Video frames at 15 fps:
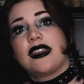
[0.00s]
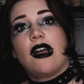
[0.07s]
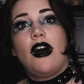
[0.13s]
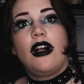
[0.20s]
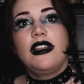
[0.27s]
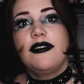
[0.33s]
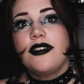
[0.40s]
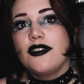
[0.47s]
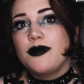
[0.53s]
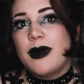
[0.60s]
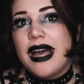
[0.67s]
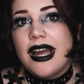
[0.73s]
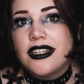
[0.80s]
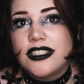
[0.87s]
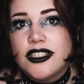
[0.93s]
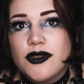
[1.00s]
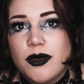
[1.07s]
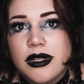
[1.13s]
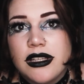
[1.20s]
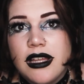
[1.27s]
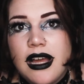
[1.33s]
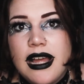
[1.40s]
All of those patches
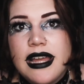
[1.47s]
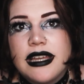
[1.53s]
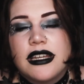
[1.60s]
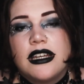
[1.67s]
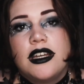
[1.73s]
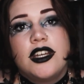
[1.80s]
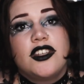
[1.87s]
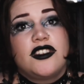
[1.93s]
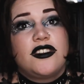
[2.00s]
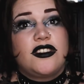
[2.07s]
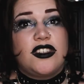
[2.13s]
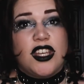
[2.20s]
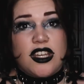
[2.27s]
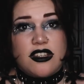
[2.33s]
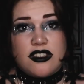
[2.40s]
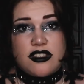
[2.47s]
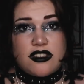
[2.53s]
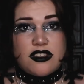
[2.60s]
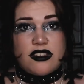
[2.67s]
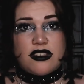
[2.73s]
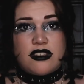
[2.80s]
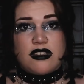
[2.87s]
were like
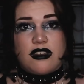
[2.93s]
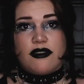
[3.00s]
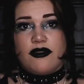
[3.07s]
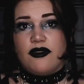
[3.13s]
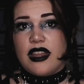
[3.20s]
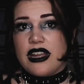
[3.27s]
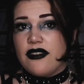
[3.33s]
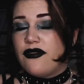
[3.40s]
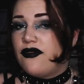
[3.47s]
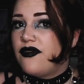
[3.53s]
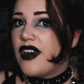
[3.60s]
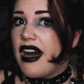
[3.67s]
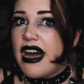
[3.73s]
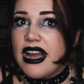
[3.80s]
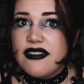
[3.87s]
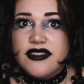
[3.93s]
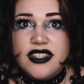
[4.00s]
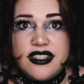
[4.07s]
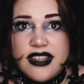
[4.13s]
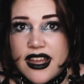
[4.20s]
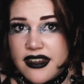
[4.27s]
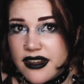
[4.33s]
$5 to
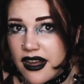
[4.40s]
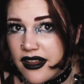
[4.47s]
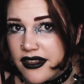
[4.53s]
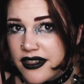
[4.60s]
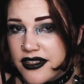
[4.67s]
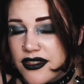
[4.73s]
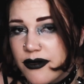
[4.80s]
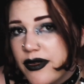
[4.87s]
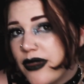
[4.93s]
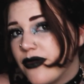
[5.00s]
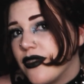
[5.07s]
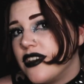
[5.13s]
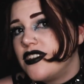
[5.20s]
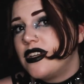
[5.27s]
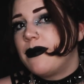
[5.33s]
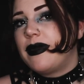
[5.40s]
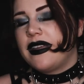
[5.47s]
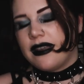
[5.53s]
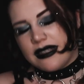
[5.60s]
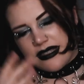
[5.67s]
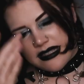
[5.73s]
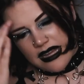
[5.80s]
$10 with free
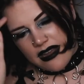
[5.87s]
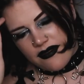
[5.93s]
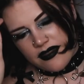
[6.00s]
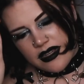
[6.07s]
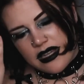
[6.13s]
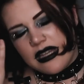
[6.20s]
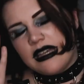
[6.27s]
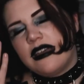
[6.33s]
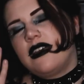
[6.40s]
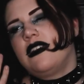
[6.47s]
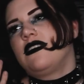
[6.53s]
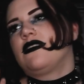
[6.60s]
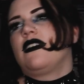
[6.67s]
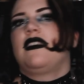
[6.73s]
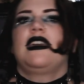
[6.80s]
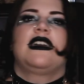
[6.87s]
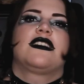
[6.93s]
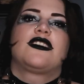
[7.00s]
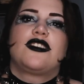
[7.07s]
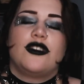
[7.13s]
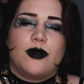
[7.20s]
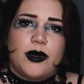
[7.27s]
shipping and stuff. So I think
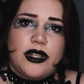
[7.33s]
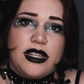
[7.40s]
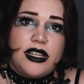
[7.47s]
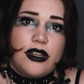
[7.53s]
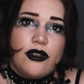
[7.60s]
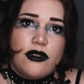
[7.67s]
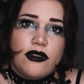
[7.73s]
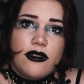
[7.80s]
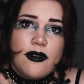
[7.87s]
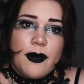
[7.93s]
it's super cute.